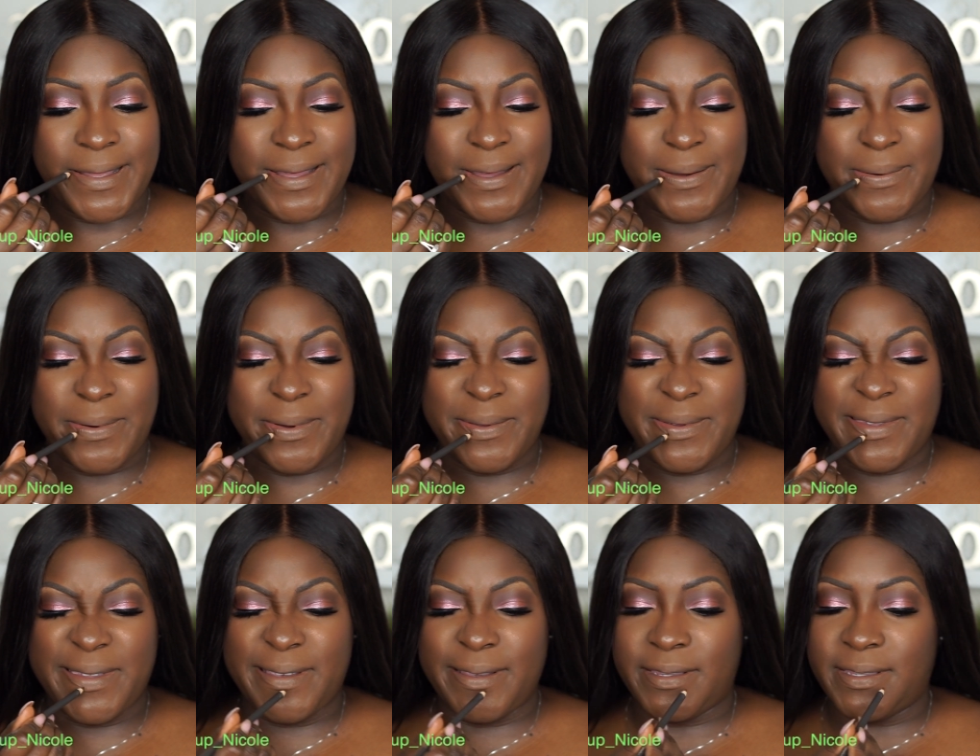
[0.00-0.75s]
I won't
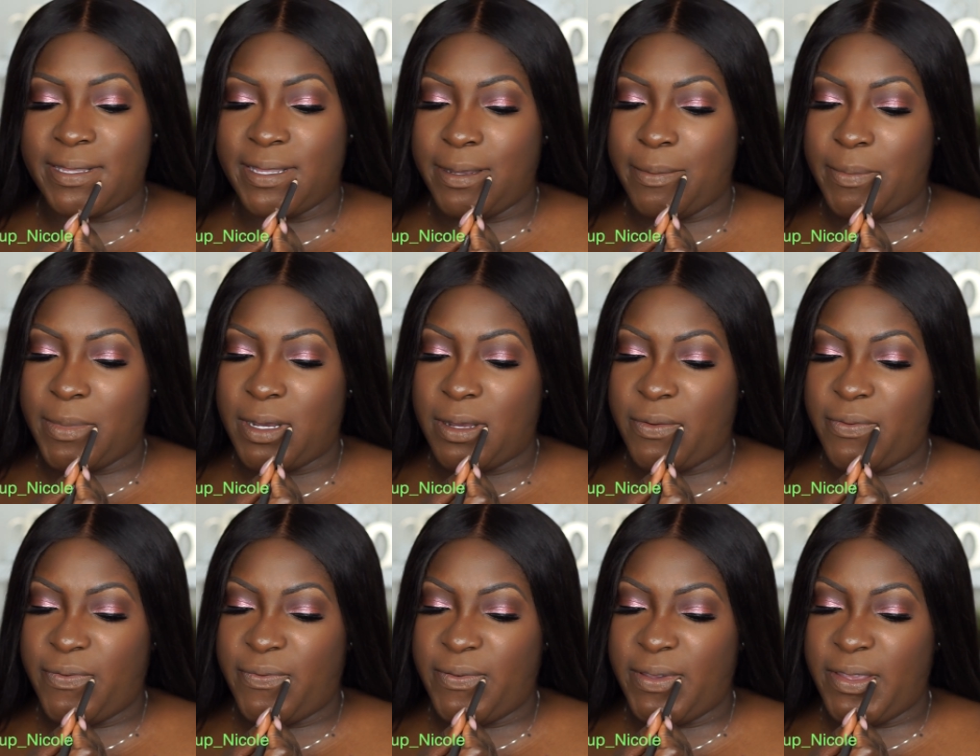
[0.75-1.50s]
say it's like my
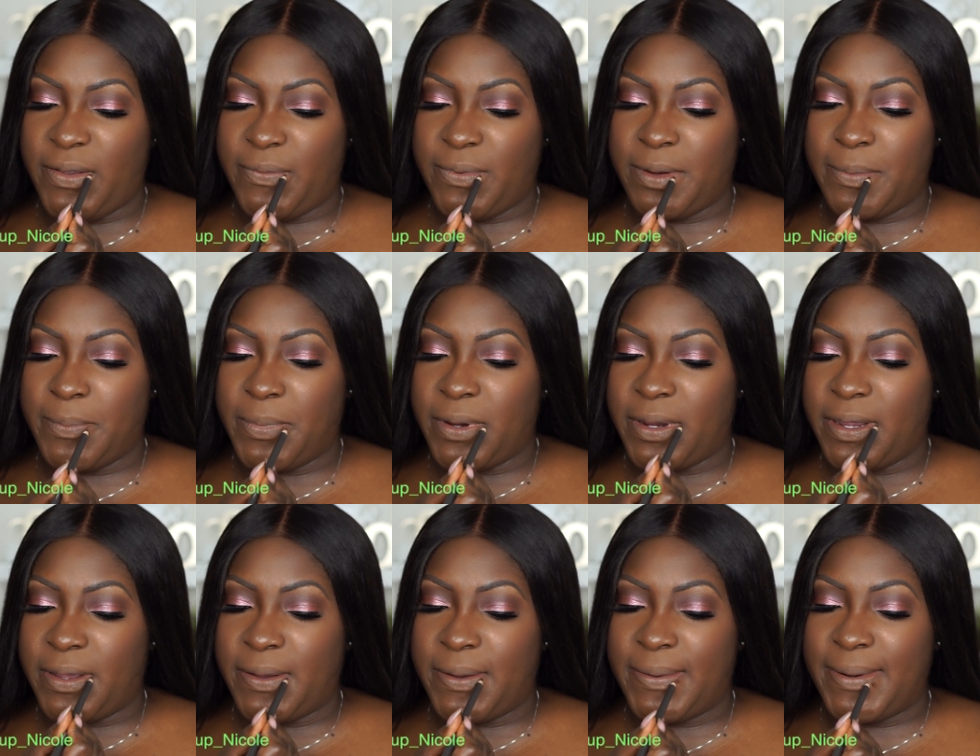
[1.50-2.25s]
favorite
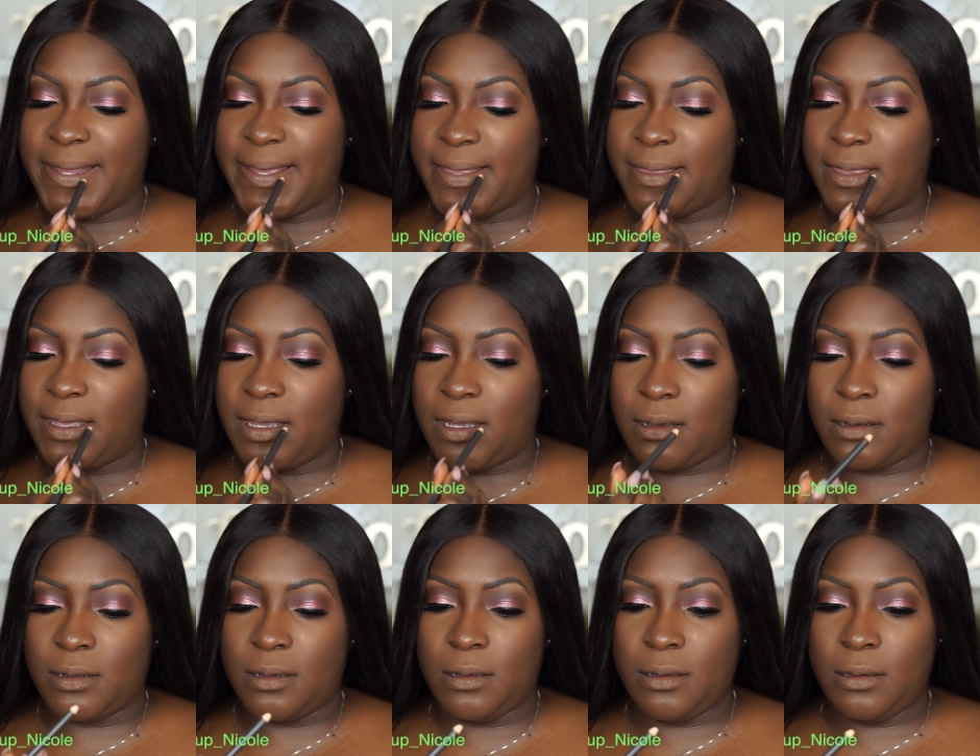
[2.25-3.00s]
brown. I
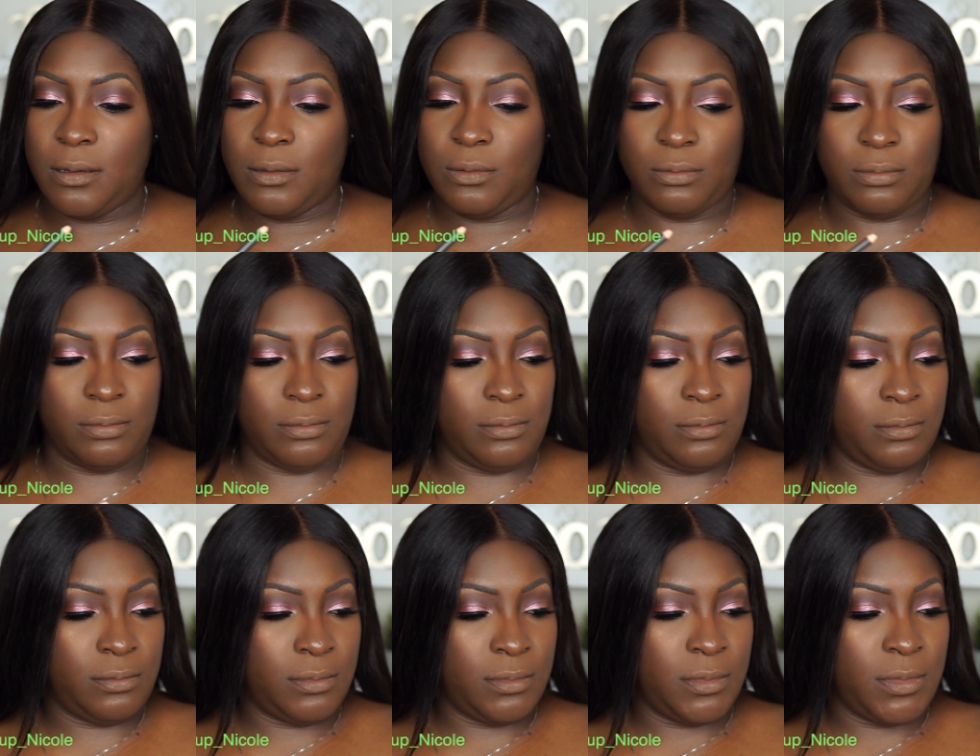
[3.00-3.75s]
think, oh,
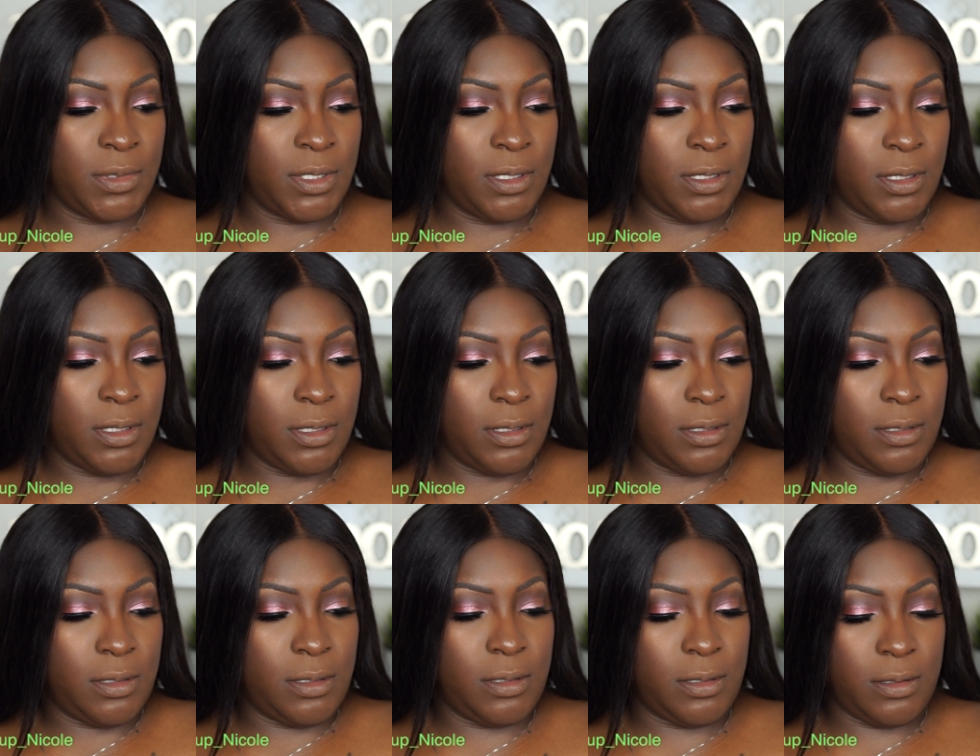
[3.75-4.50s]

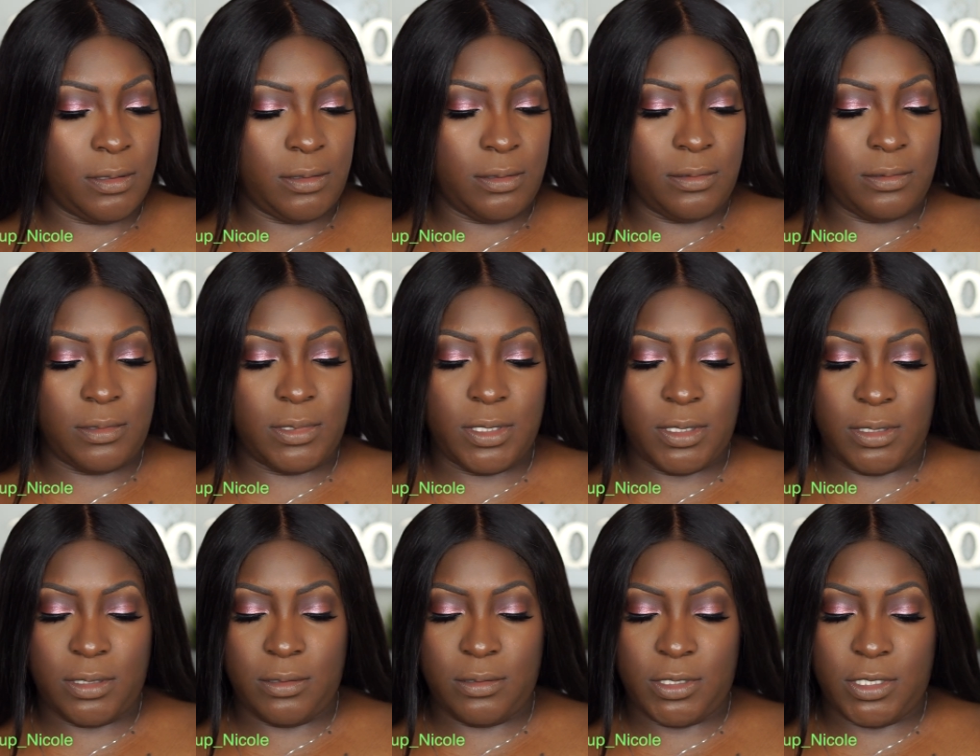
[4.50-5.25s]
no, you
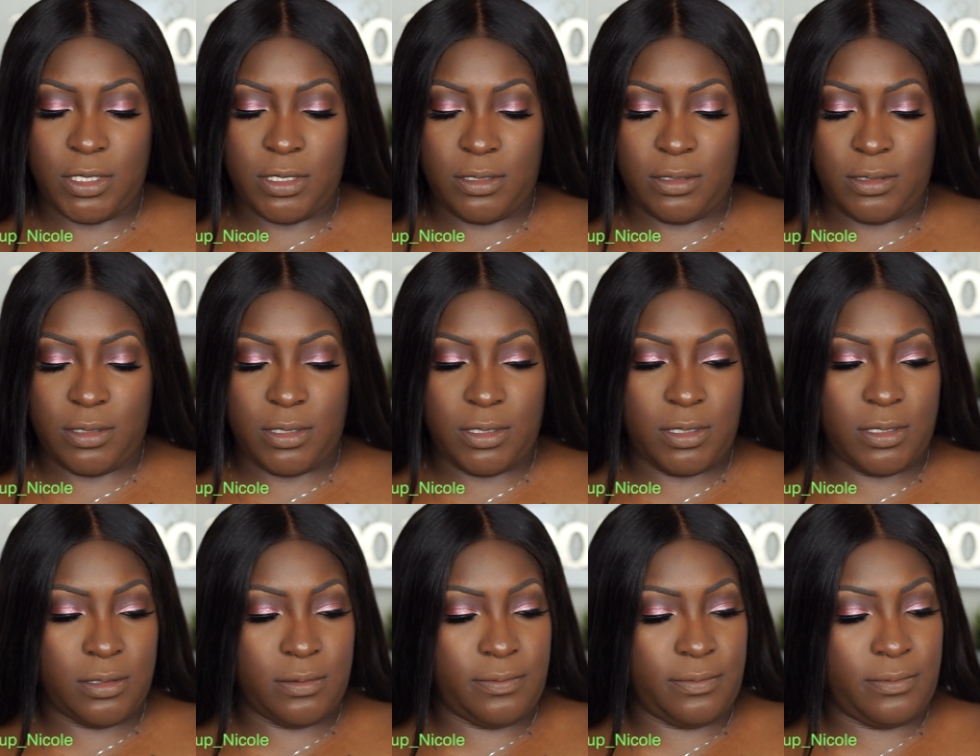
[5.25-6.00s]
didn't,
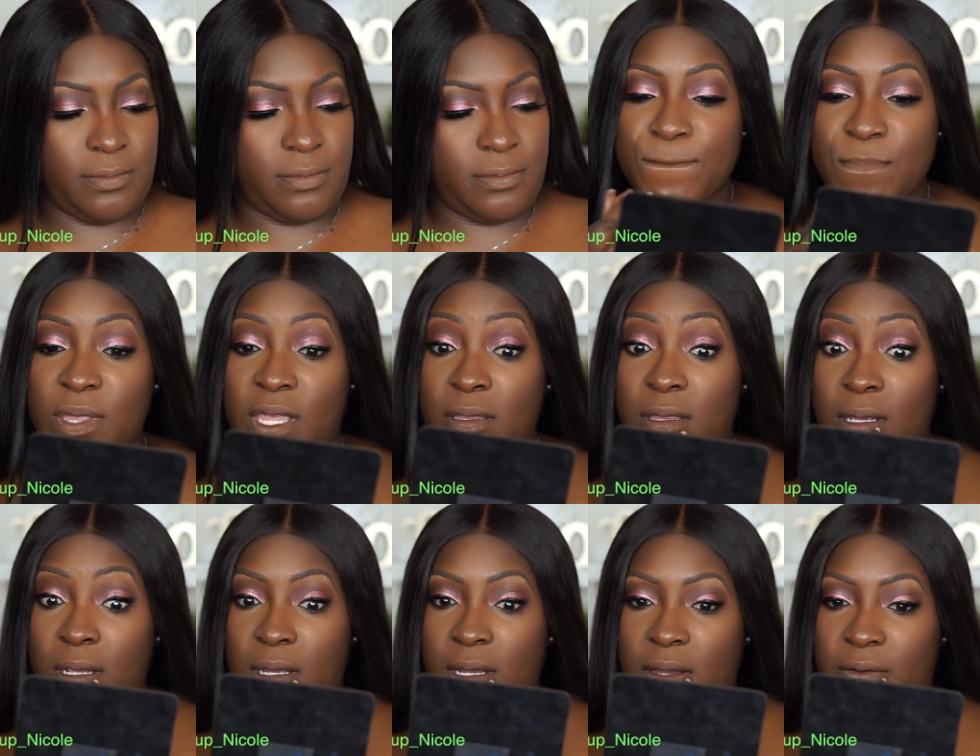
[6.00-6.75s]
Chestnut.
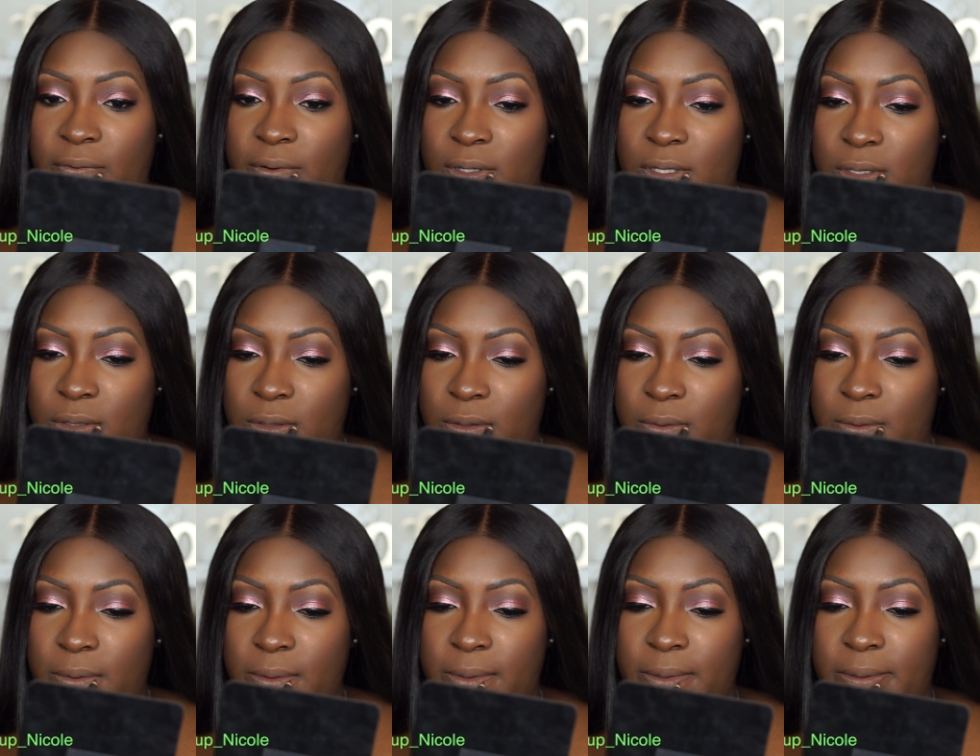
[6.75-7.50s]
Thank God for
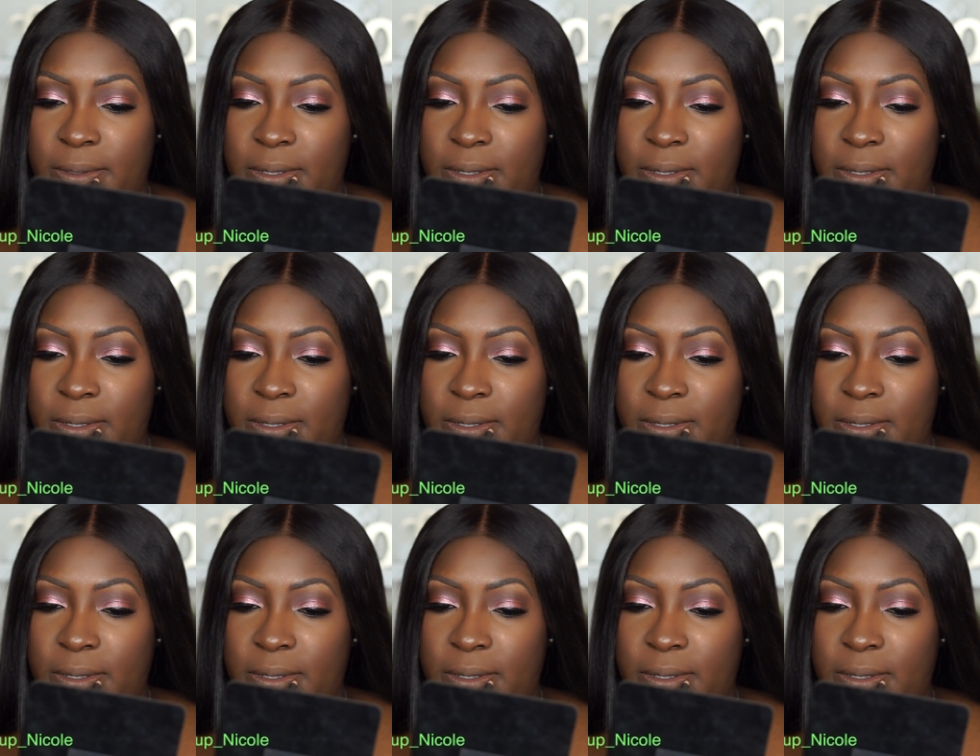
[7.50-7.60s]
two.